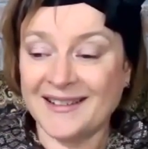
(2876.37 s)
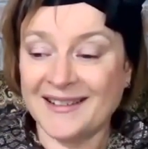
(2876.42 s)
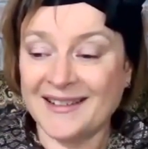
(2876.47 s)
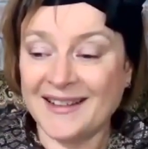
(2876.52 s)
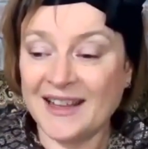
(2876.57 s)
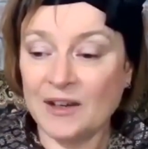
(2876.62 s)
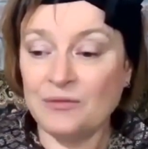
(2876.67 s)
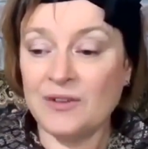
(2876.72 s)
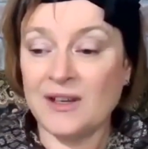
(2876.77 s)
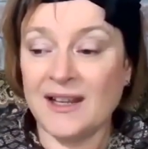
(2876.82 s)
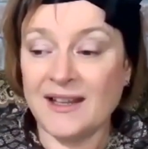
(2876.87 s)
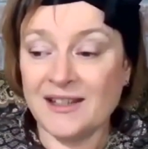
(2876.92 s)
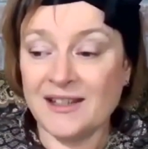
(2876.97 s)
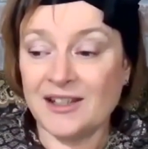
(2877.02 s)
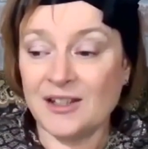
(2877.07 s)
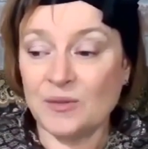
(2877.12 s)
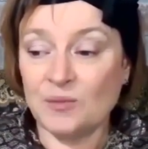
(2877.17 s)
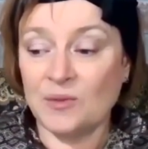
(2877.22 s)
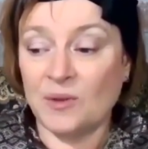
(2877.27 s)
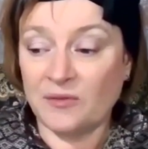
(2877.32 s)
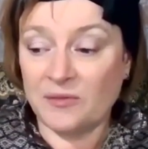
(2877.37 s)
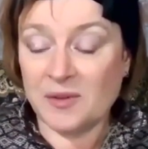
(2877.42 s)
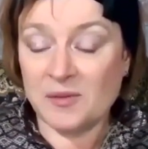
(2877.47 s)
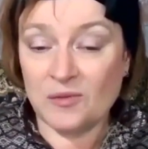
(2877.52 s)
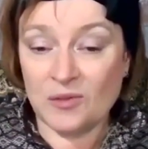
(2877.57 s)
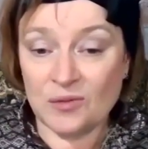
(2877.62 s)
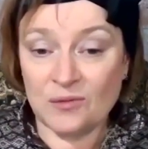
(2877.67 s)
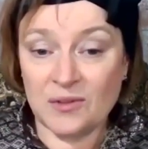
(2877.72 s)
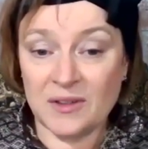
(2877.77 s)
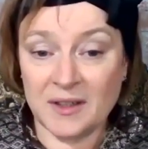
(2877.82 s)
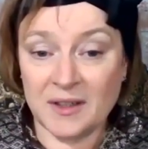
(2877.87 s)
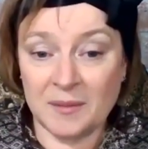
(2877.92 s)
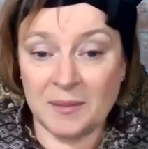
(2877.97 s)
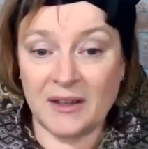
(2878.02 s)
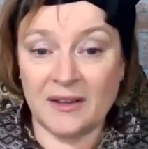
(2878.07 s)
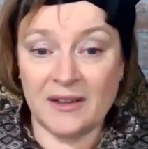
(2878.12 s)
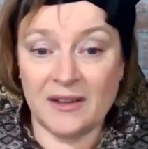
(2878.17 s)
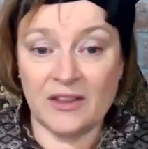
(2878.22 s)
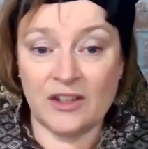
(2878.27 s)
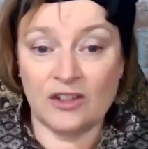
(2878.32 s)
it relates to what we've been talking
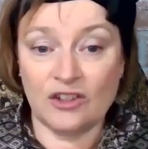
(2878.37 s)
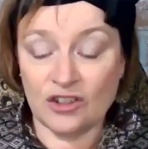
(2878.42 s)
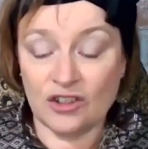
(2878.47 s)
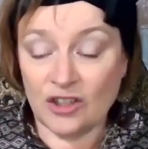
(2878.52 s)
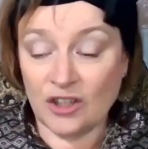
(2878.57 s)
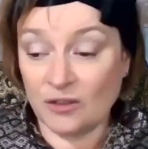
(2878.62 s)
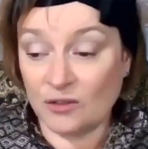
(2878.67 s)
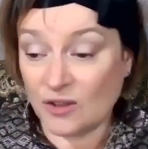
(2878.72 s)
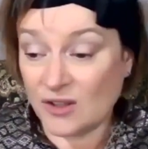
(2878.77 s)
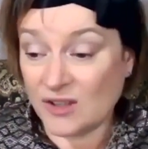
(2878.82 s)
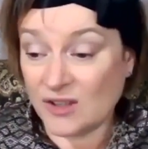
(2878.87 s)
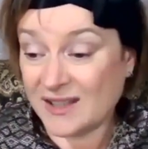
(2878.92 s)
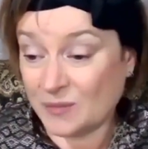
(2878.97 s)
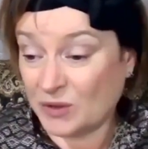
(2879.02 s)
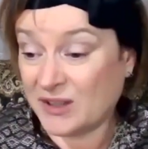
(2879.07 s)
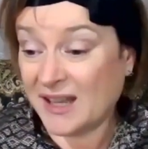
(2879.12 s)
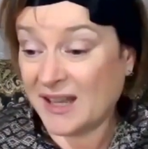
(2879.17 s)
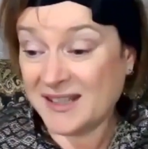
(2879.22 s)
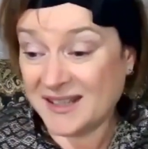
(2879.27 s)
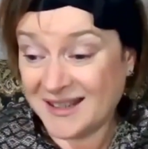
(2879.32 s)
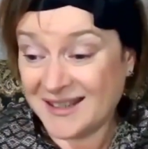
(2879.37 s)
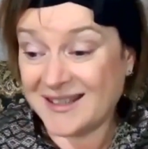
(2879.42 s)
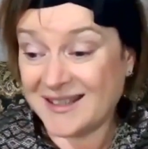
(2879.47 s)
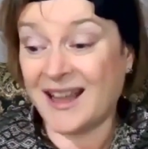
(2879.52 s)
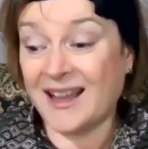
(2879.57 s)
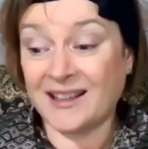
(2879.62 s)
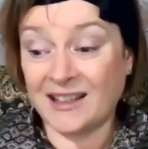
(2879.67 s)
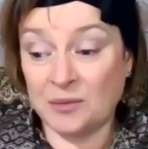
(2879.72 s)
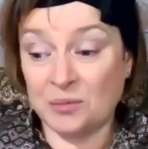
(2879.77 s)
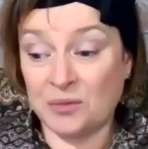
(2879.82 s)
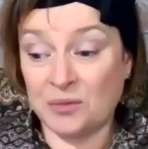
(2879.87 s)
about in this show, because that's exactly